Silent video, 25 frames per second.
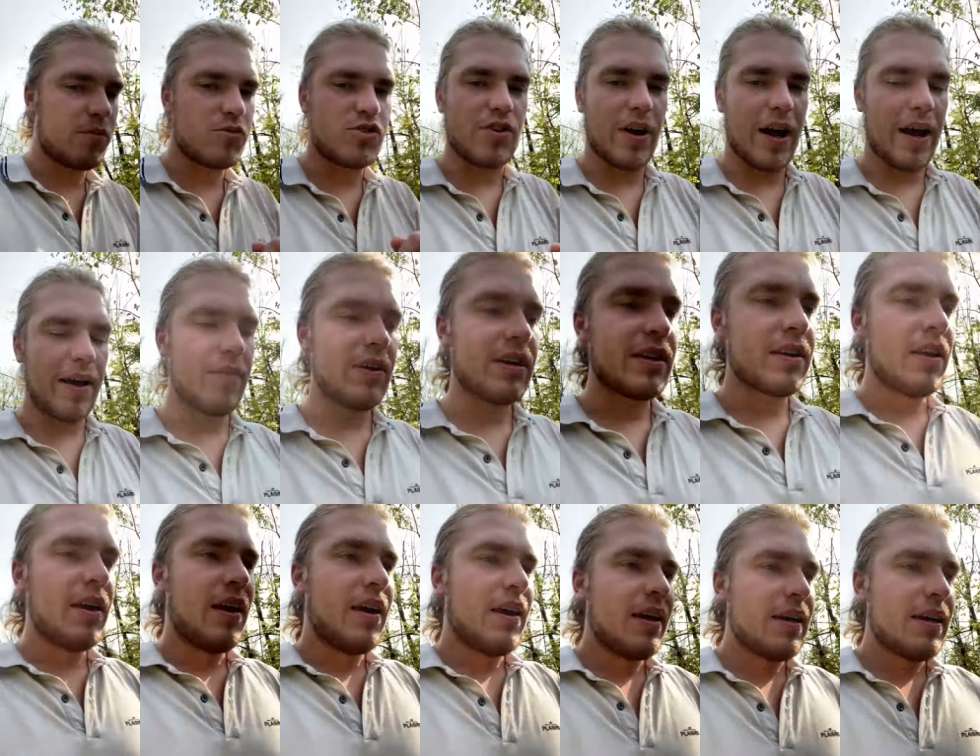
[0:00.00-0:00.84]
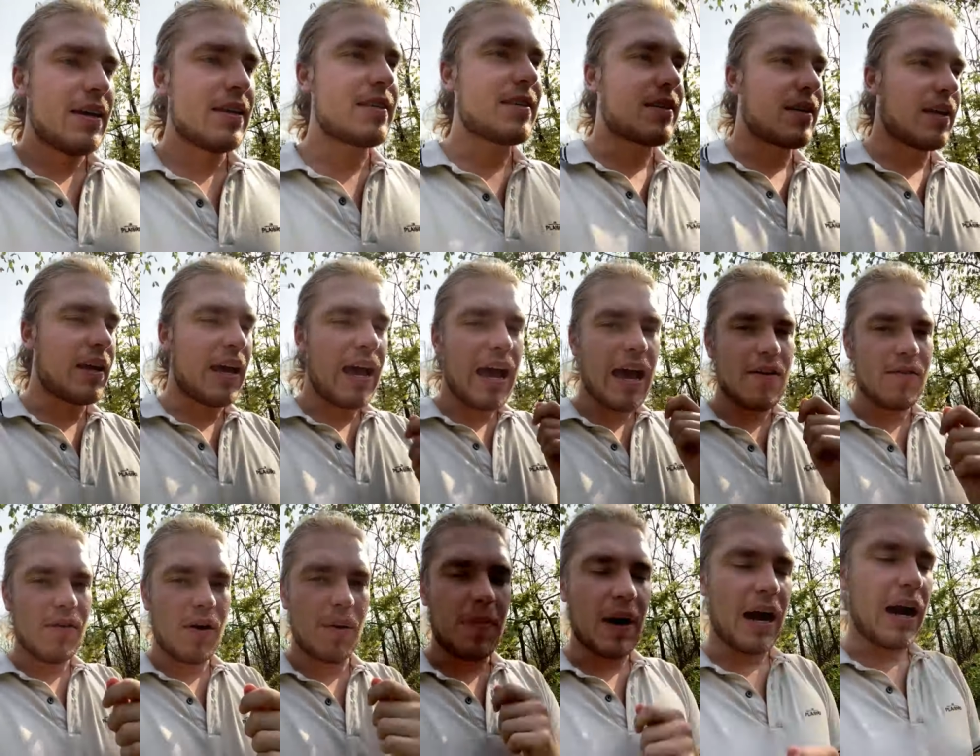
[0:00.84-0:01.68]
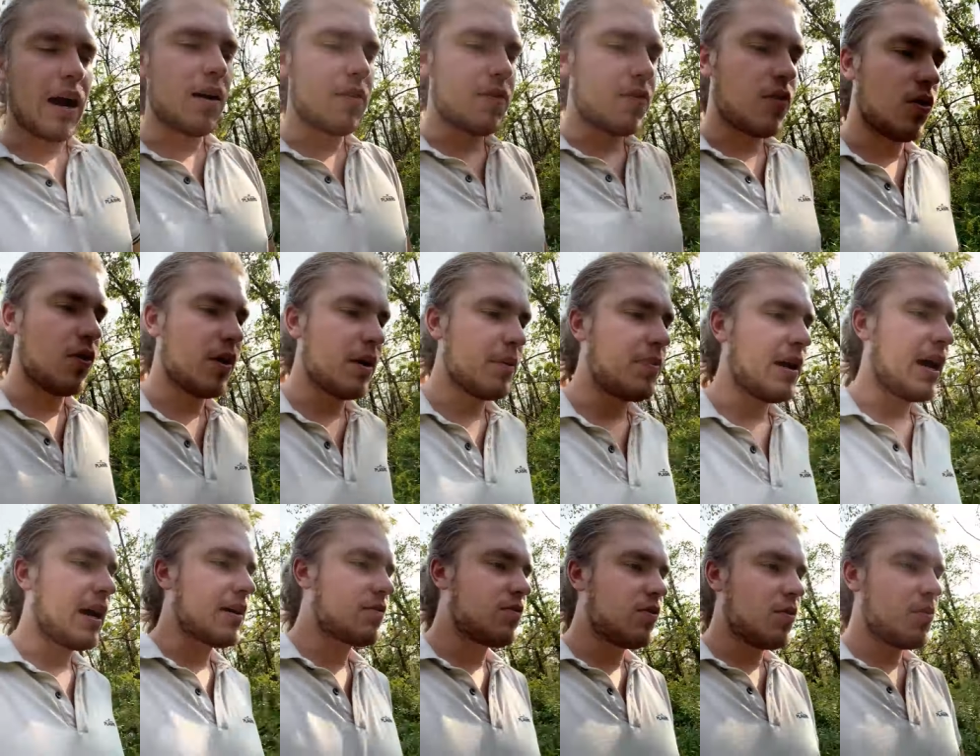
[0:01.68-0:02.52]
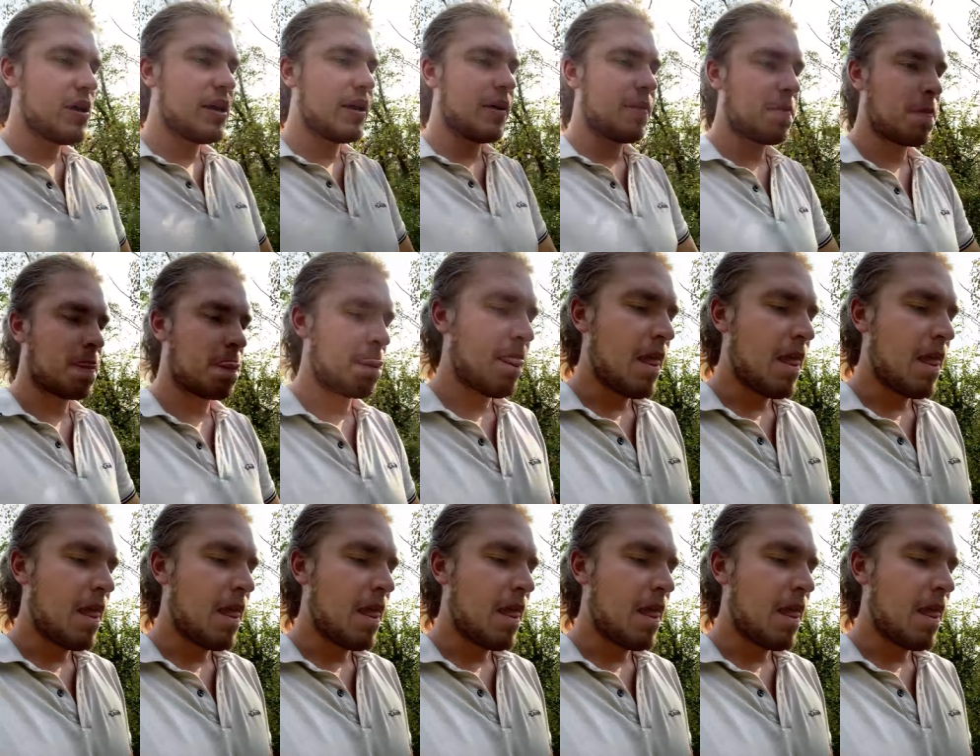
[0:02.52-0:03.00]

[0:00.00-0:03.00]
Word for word: I'm driving, it's gonna have a powerful impact for me.